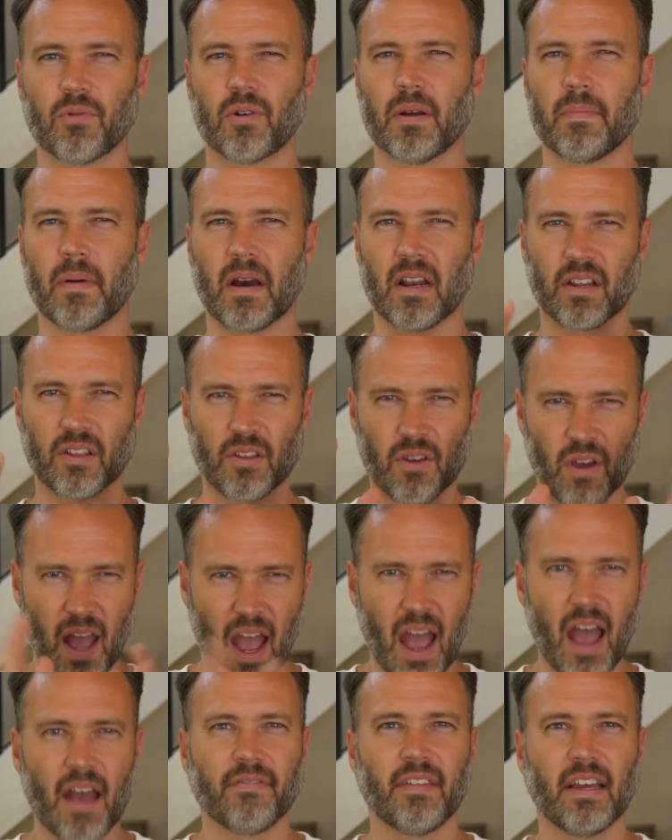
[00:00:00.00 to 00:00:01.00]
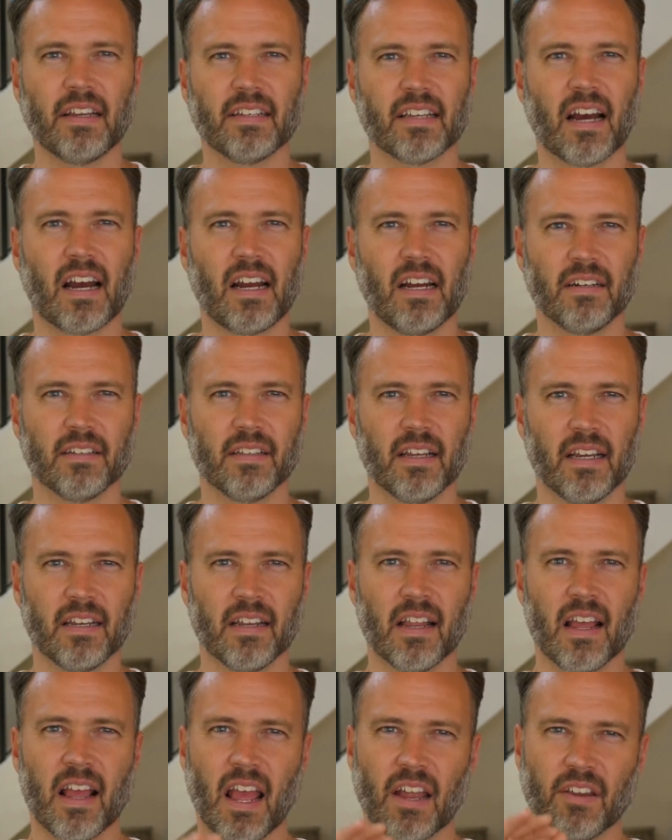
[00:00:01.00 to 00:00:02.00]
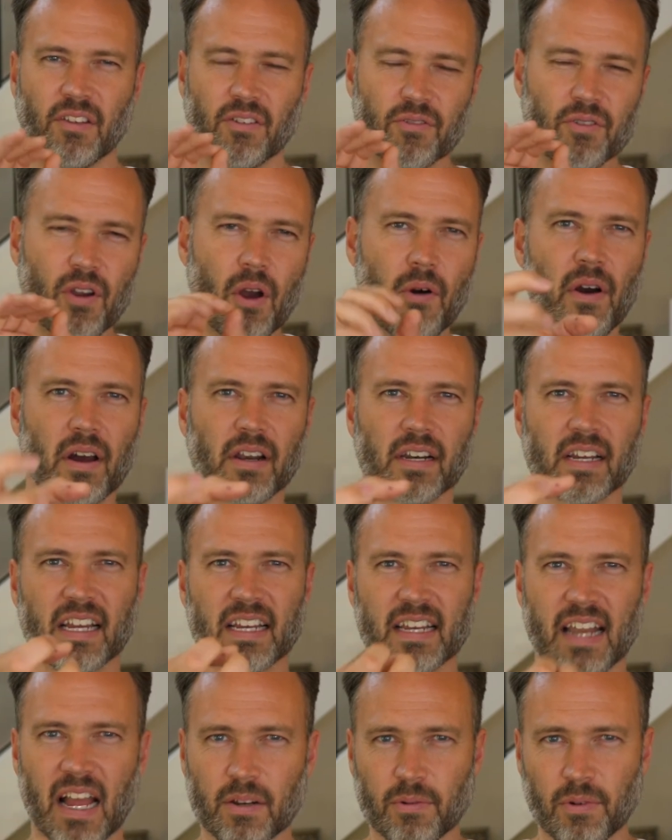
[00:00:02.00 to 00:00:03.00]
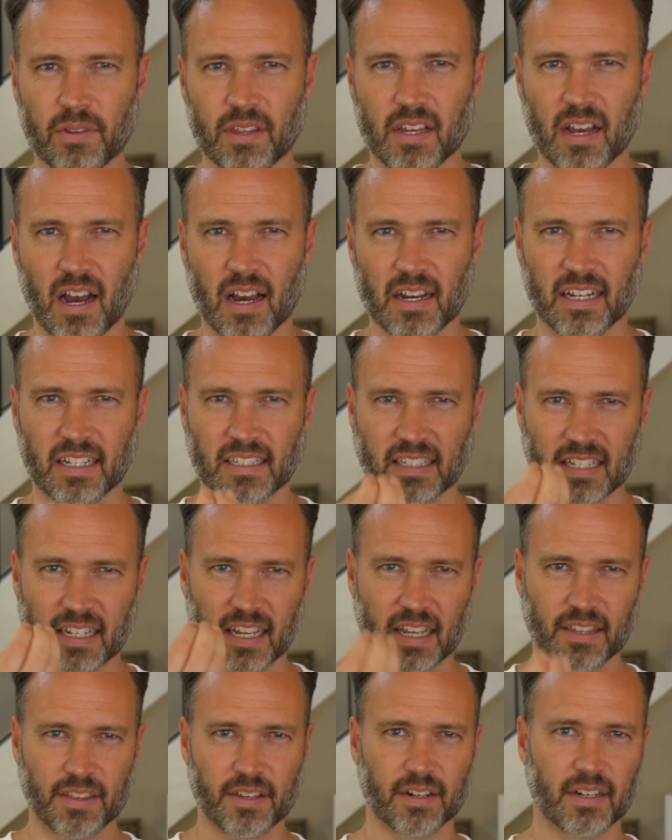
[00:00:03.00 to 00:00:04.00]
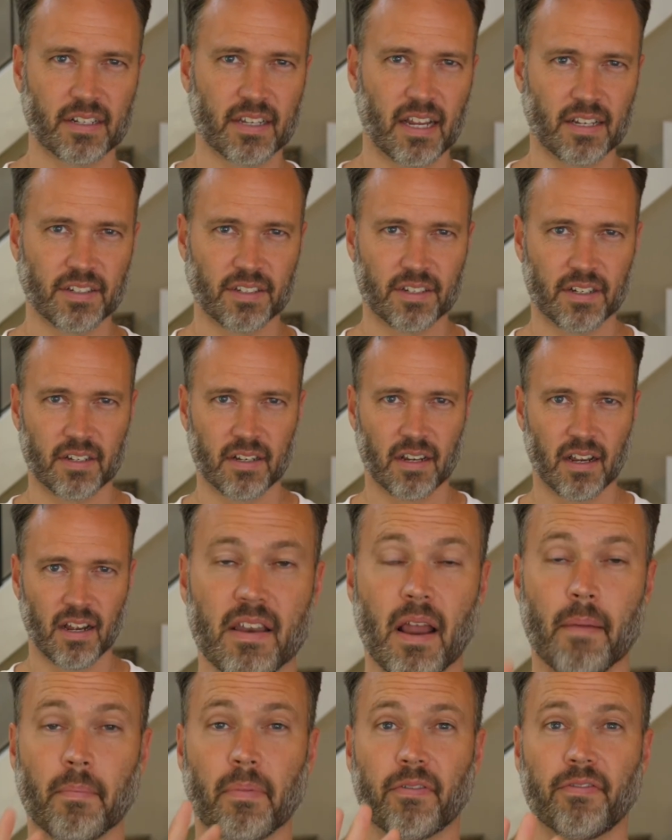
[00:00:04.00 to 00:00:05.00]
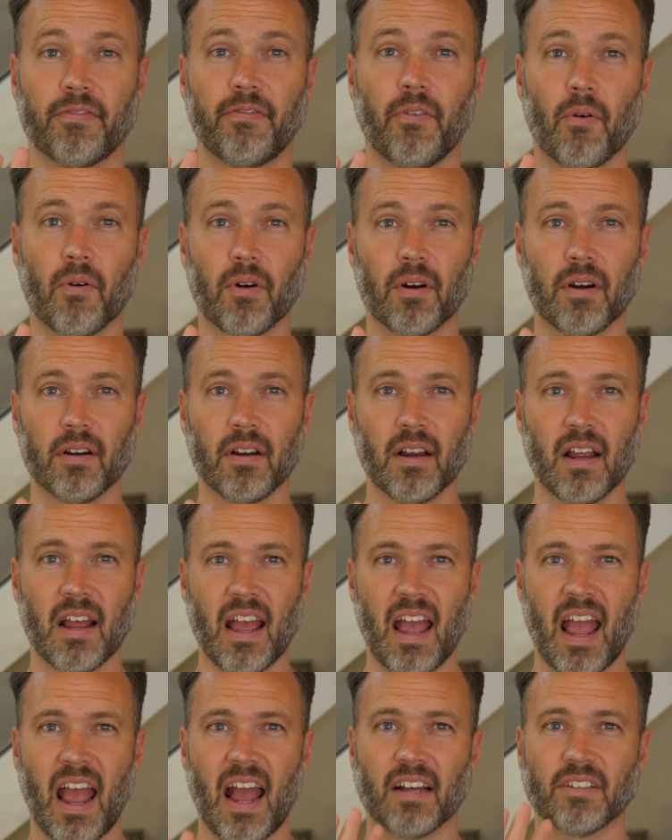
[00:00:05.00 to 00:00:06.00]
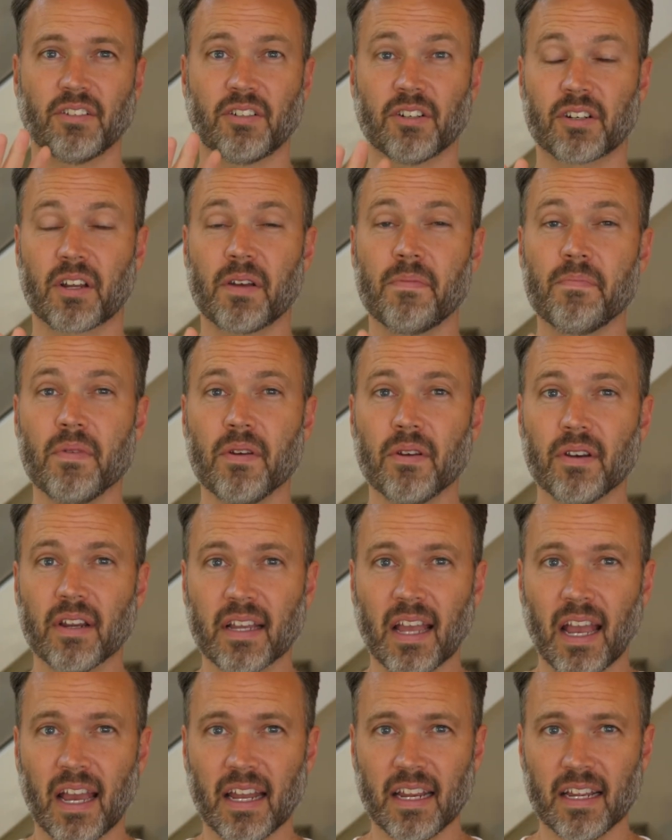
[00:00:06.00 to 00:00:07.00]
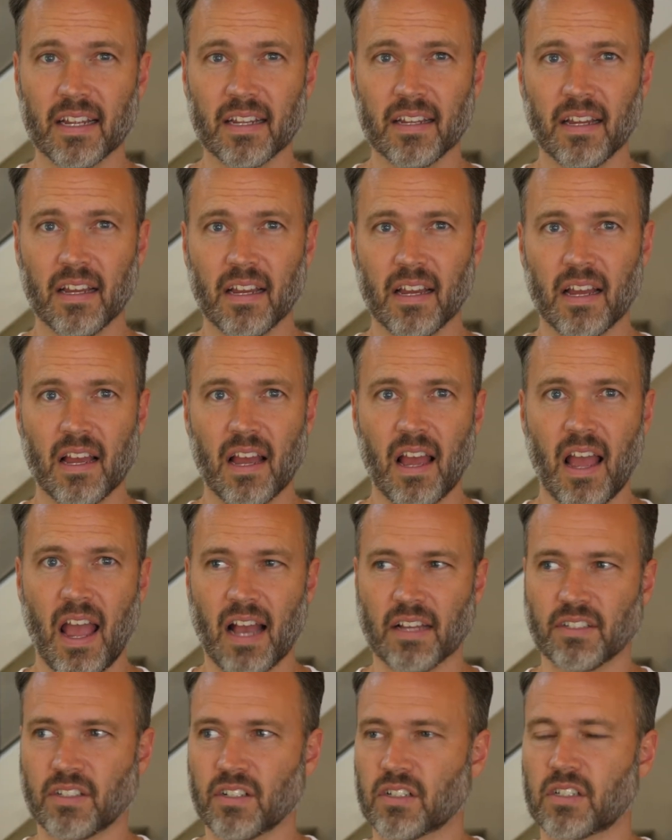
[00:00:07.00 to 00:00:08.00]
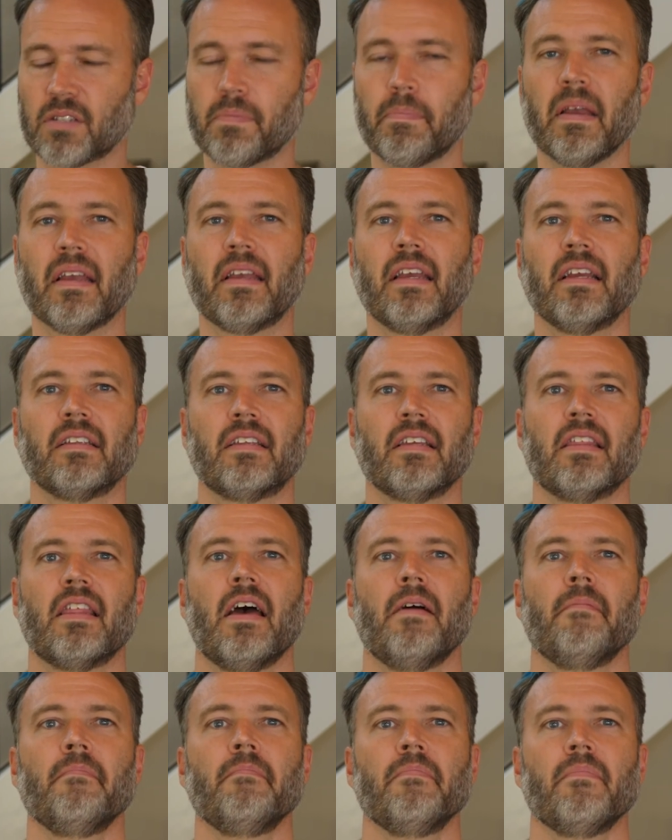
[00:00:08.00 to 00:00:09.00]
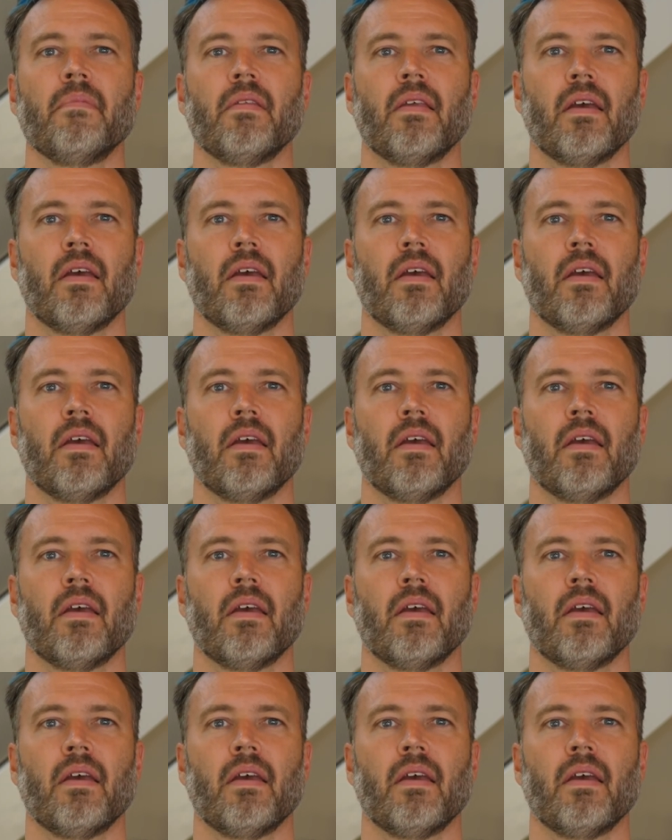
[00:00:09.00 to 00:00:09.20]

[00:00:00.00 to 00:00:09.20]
worry about it. You have that dialed in and you know how to connect with the audience and get their attention. Number four, as you're communicating, as you're speaking to them,